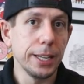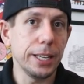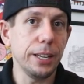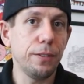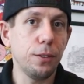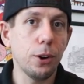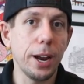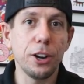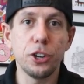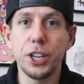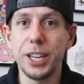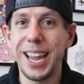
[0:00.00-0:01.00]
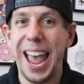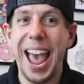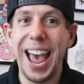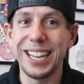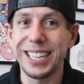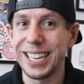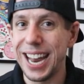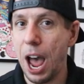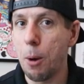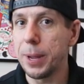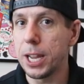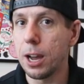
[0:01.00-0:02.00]
C4 Energy has
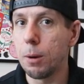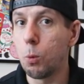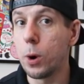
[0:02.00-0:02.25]
now become